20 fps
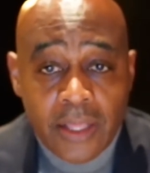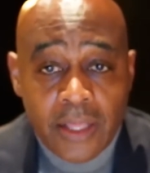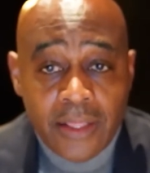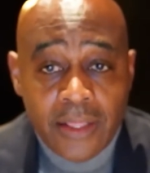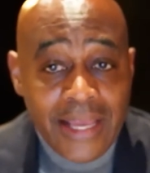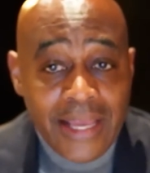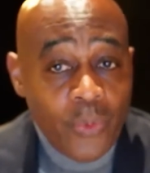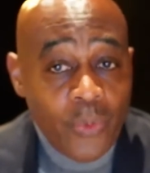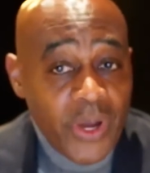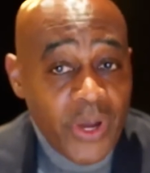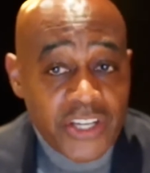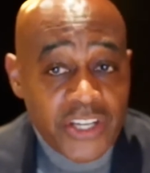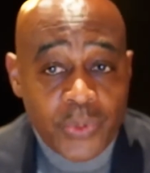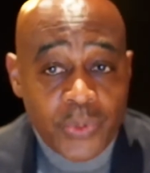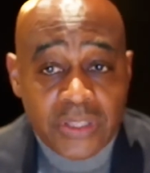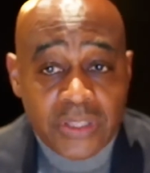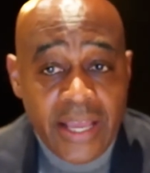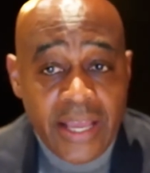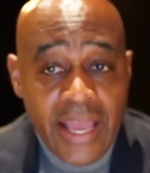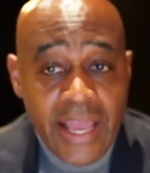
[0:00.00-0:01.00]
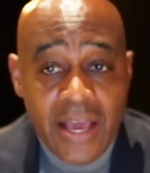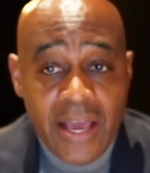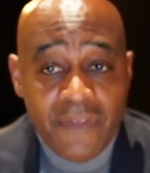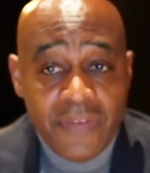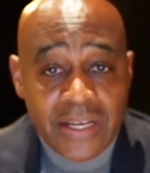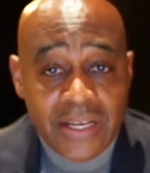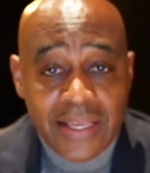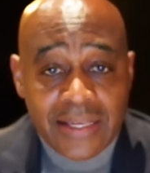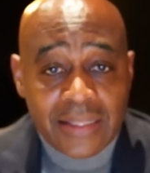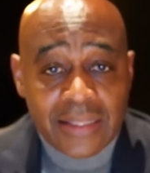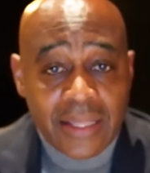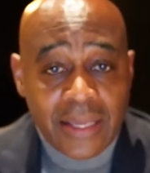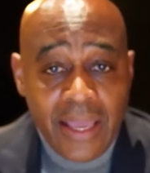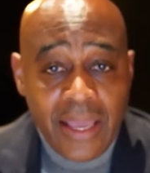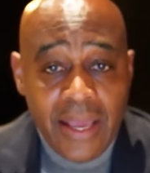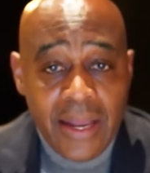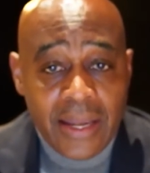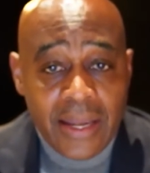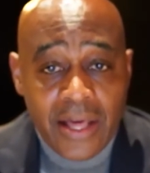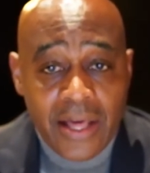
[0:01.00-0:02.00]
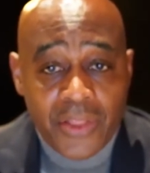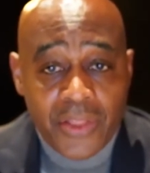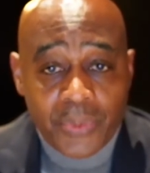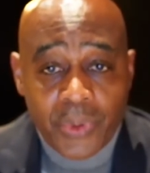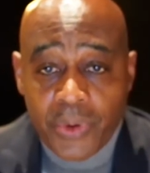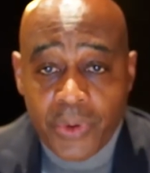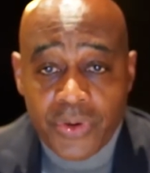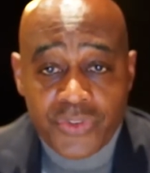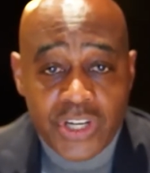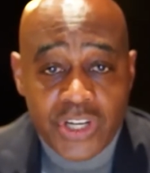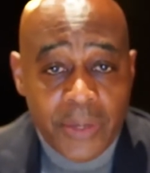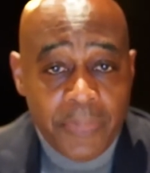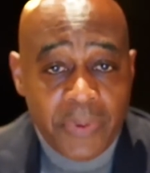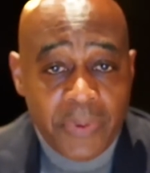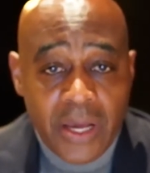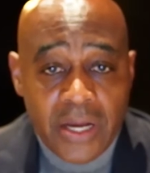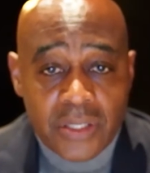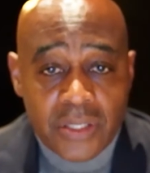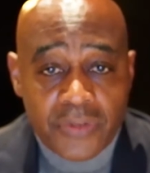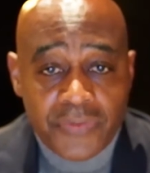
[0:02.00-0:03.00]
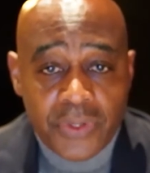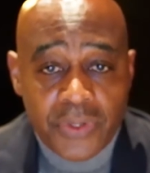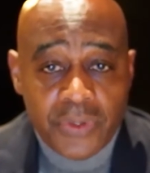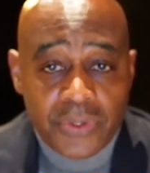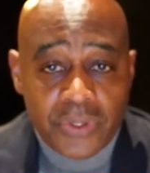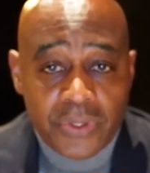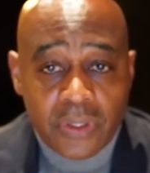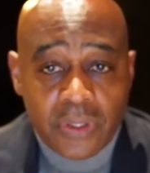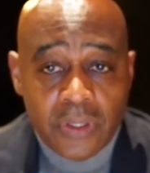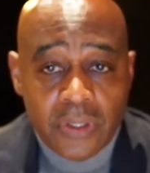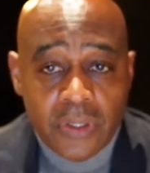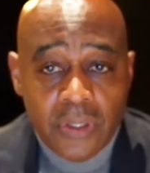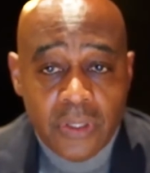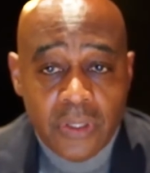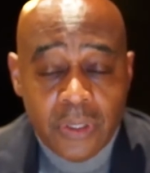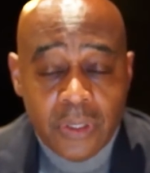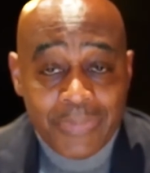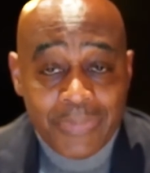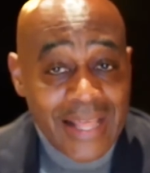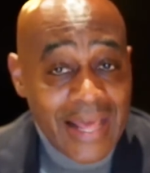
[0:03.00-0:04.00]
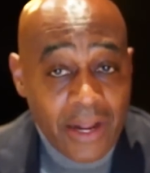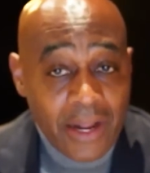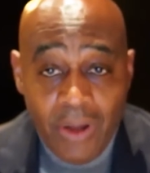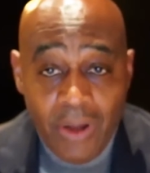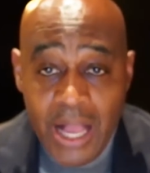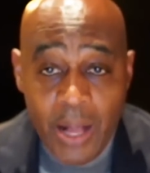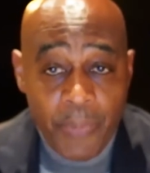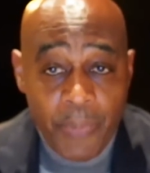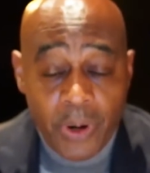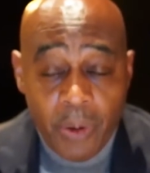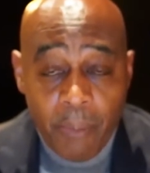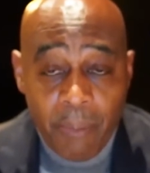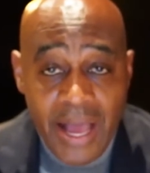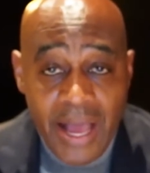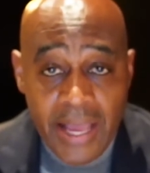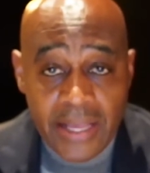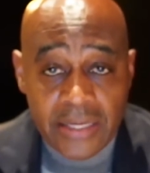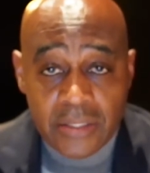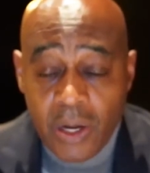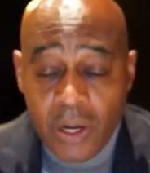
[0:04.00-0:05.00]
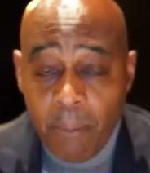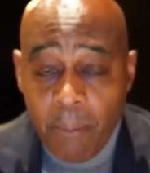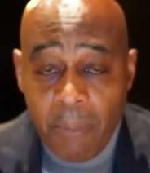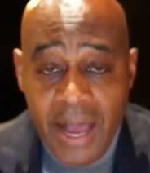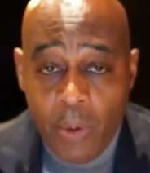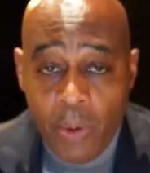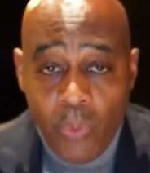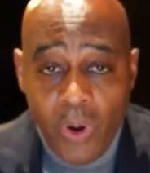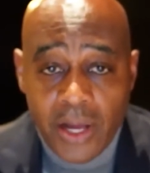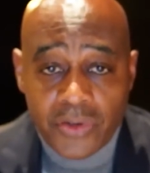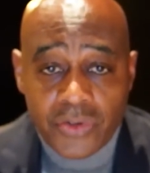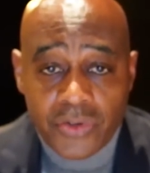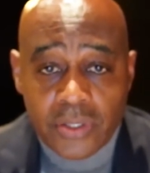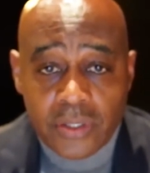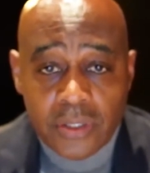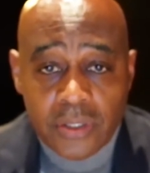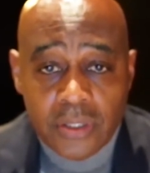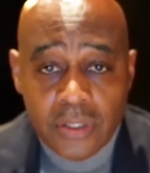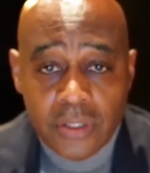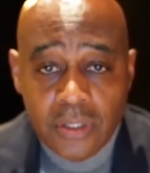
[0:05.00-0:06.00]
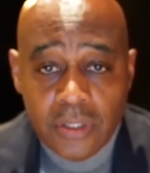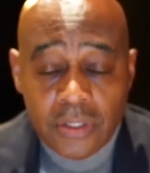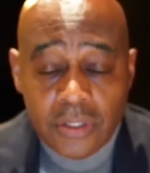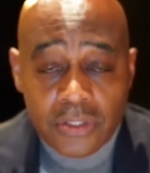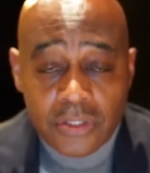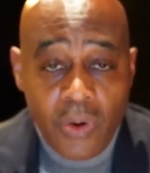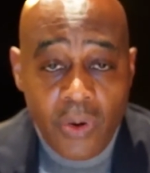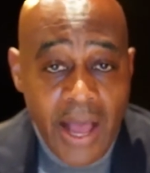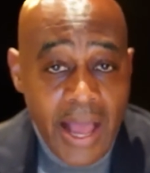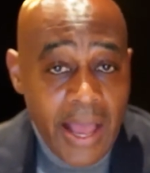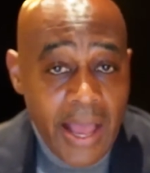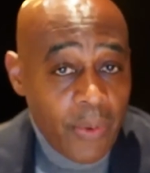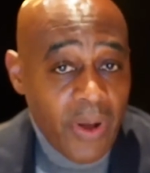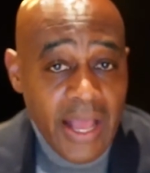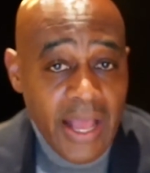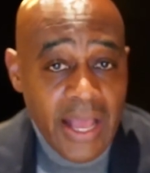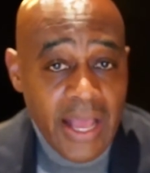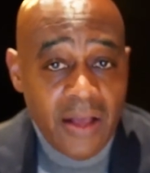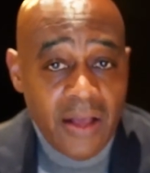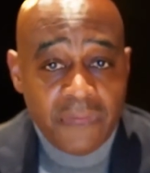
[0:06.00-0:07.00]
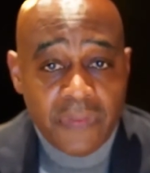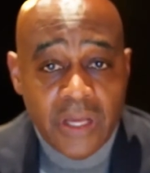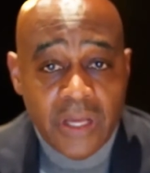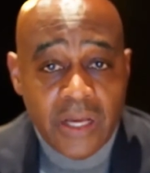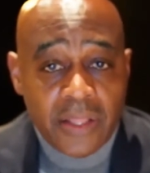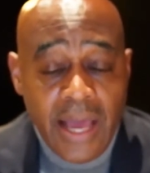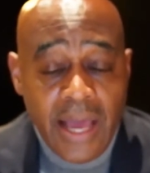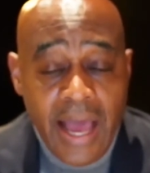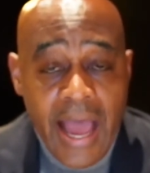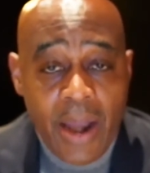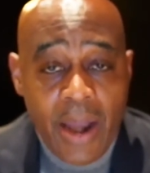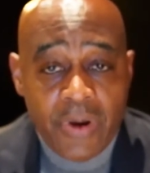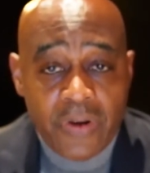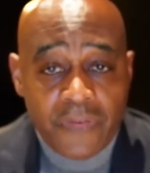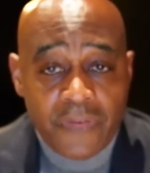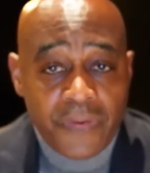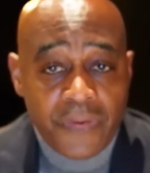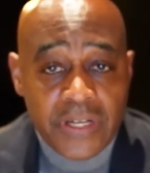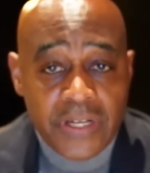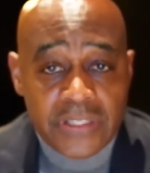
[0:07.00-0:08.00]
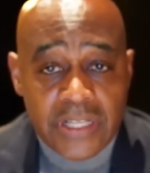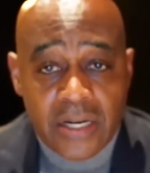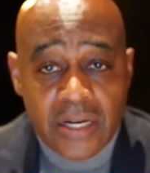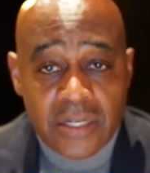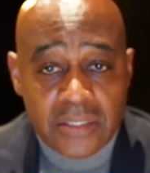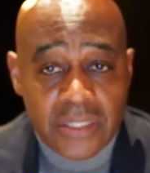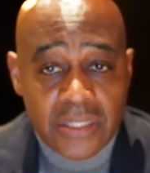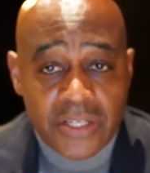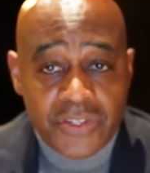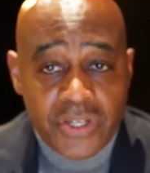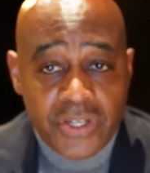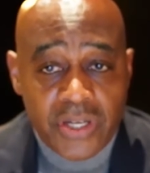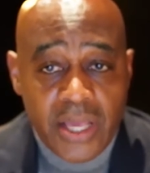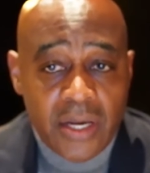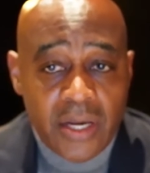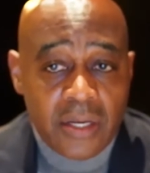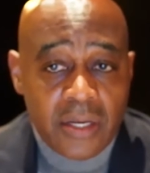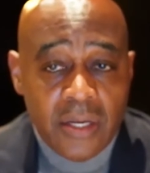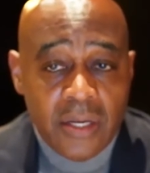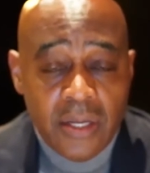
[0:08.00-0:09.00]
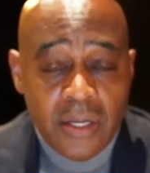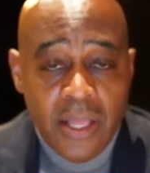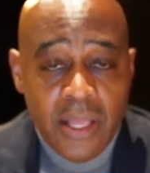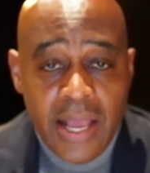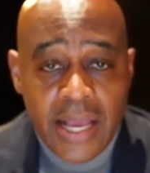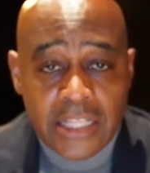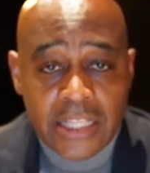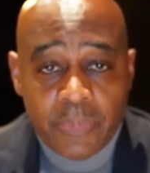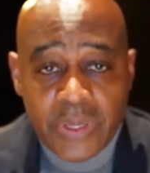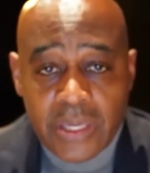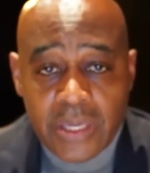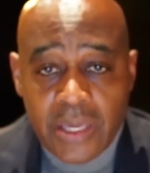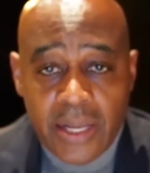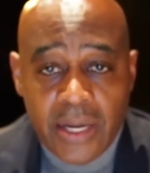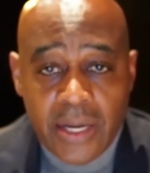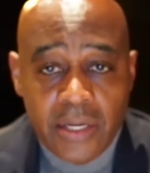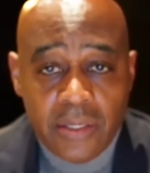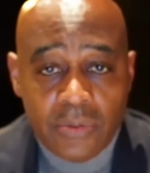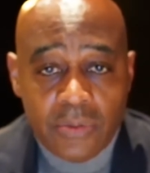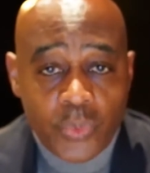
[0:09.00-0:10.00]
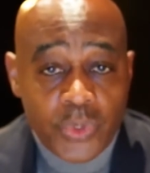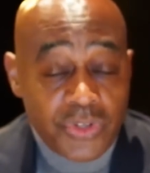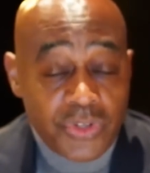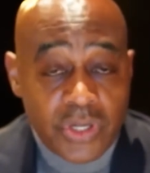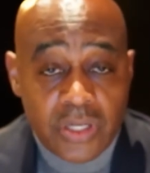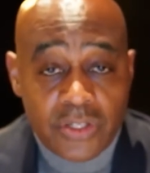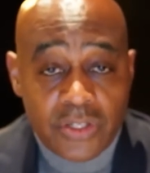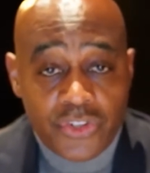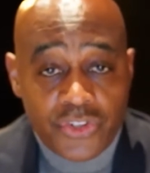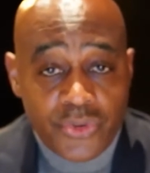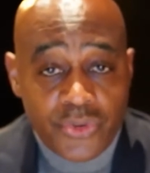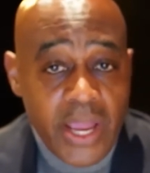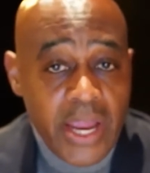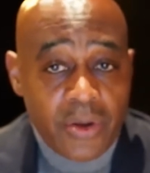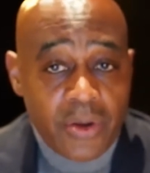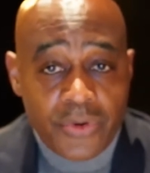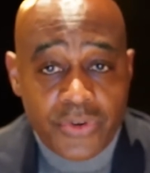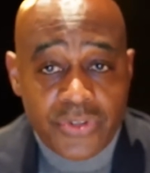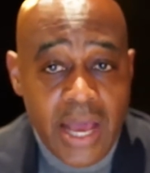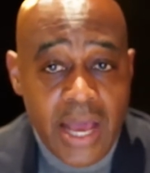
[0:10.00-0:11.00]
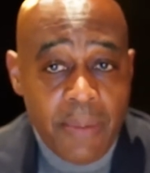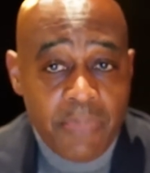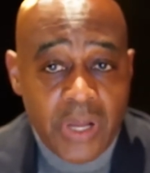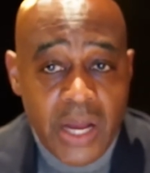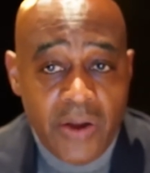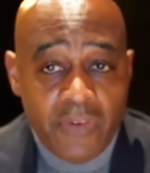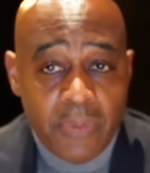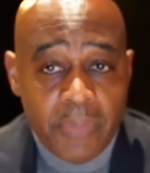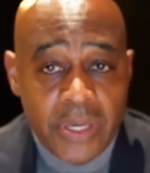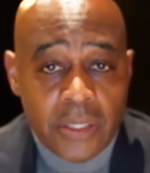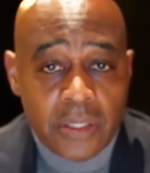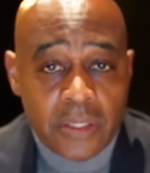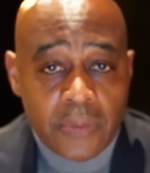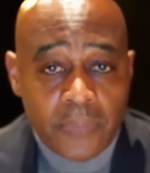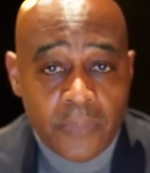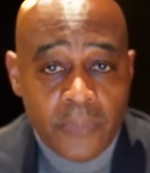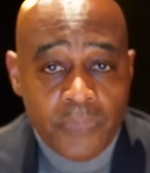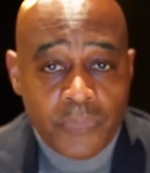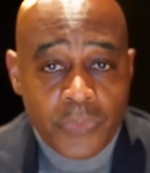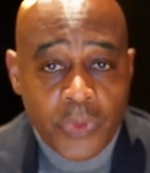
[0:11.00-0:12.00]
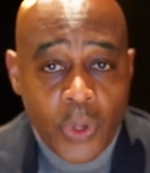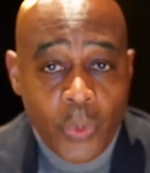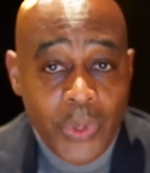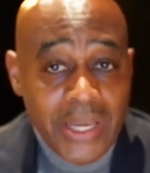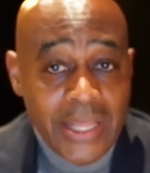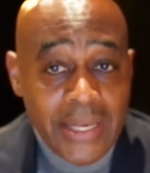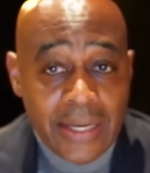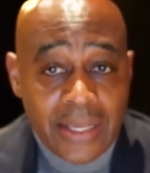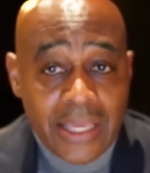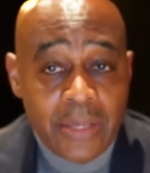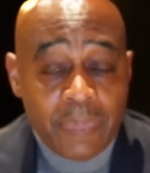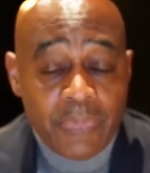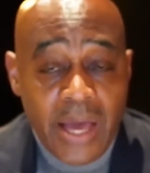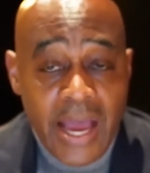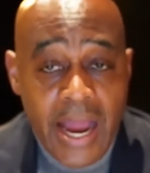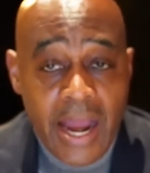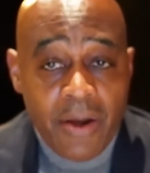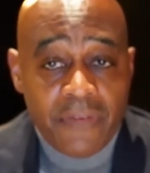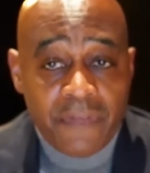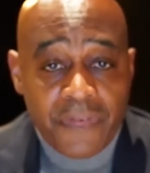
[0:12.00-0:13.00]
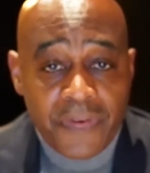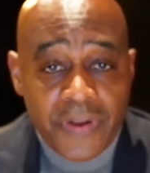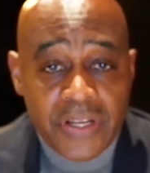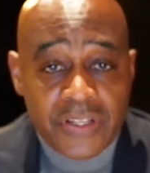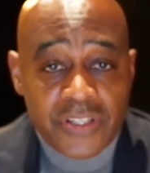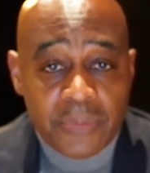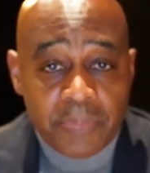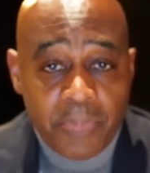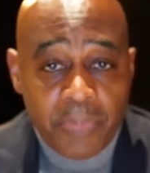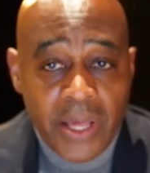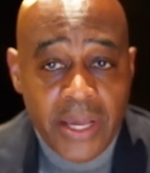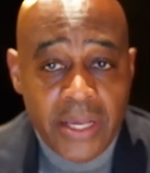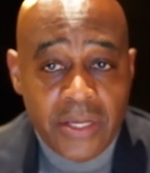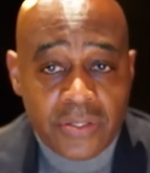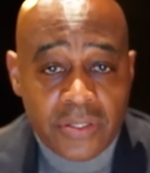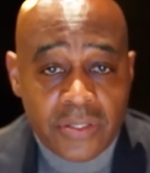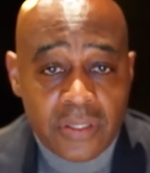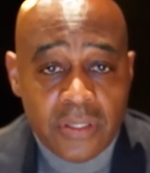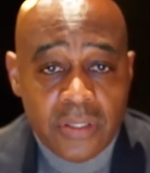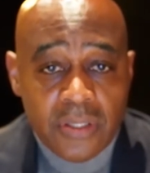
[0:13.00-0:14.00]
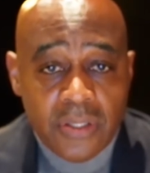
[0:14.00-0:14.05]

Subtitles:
they waste what they have and kick the can down the road and jeopardize our future. But that ain't going to happen on my watch. So I will have the hiring freeze that are initiated at the beginning, which constrained or stopped government. We need to keep the hiring freeze in place.